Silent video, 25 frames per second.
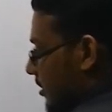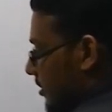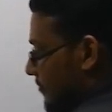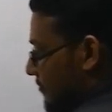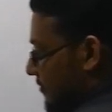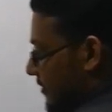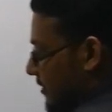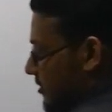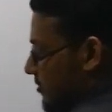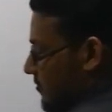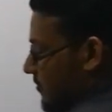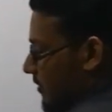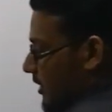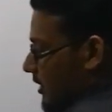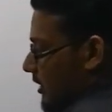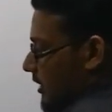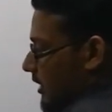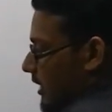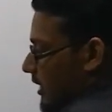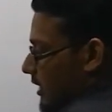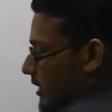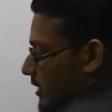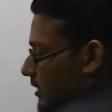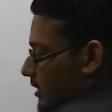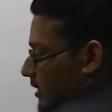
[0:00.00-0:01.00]
first we
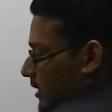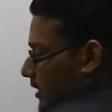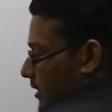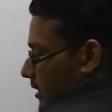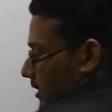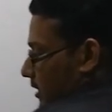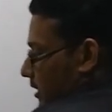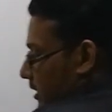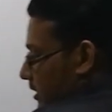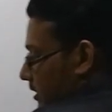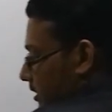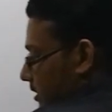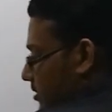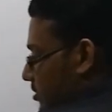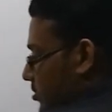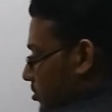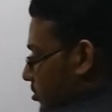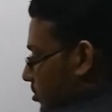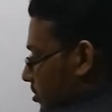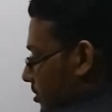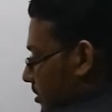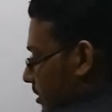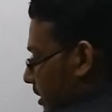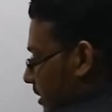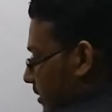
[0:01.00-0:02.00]
can
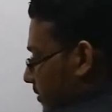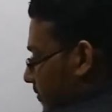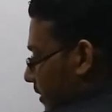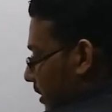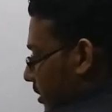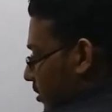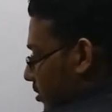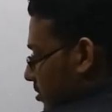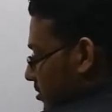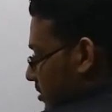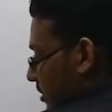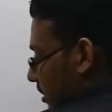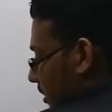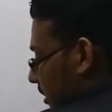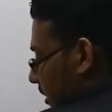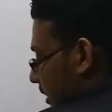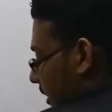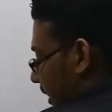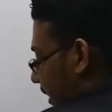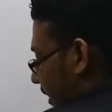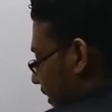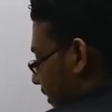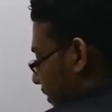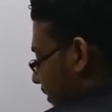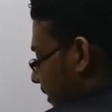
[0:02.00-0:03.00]
understood the
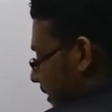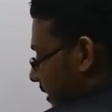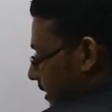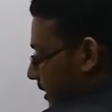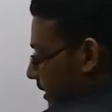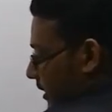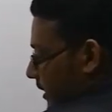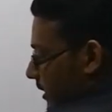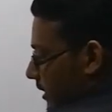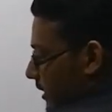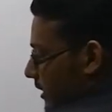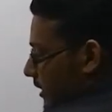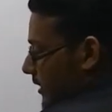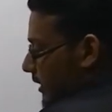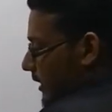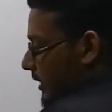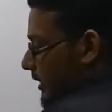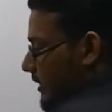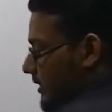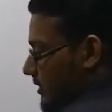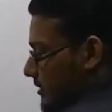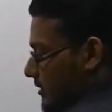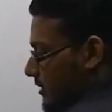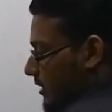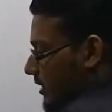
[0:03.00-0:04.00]
velocity at the
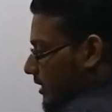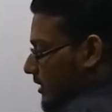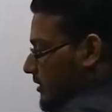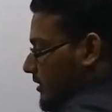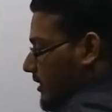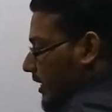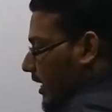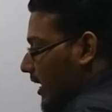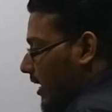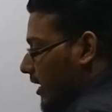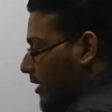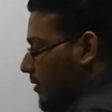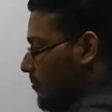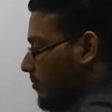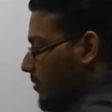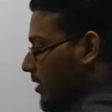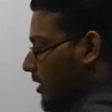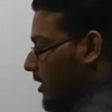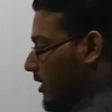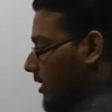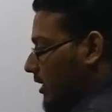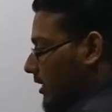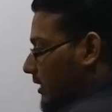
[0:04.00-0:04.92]
initial time